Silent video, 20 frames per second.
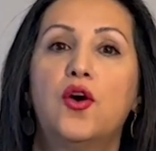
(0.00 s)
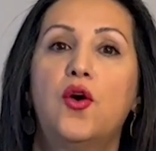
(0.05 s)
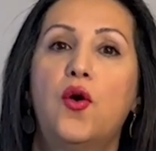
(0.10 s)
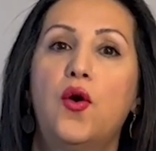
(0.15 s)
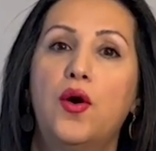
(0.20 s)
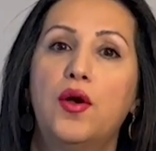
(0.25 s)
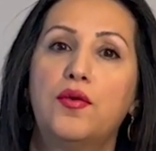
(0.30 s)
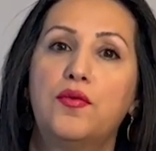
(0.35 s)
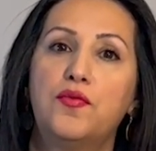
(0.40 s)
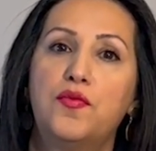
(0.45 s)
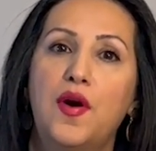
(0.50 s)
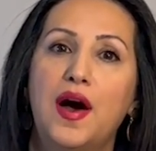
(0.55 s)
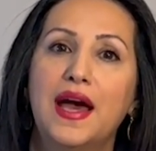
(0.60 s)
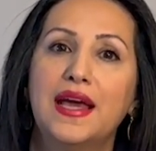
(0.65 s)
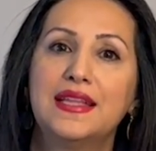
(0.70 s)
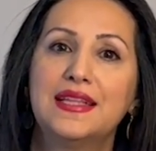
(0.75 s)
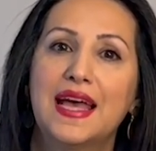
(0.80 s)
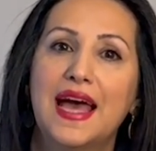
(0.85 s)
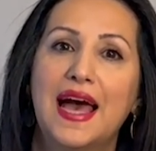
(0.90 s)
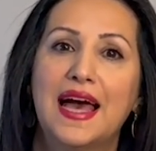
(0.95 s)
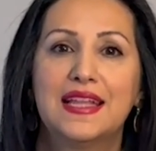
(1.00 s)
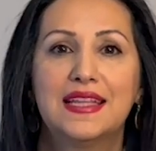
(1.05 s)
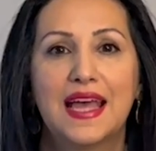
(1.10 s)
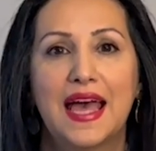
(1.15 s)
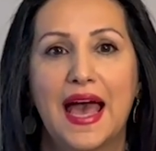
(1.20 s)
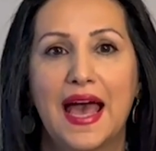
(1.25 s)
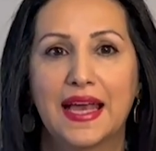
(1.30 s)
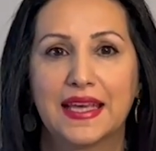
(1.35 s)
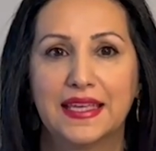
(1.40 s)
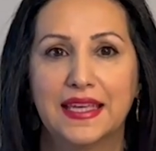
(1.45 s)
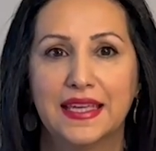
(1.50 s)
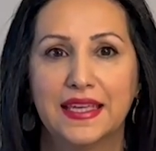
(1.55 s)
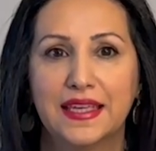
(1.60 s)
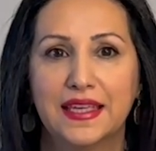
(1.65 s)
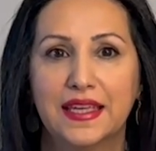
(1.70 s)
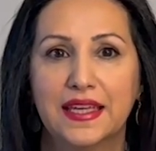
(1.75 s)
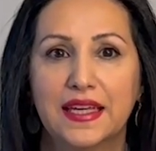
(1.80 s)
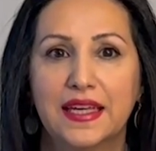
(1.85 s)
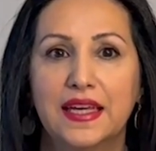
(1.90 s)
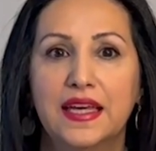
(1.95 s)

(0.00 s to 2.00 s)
or white hat hacking,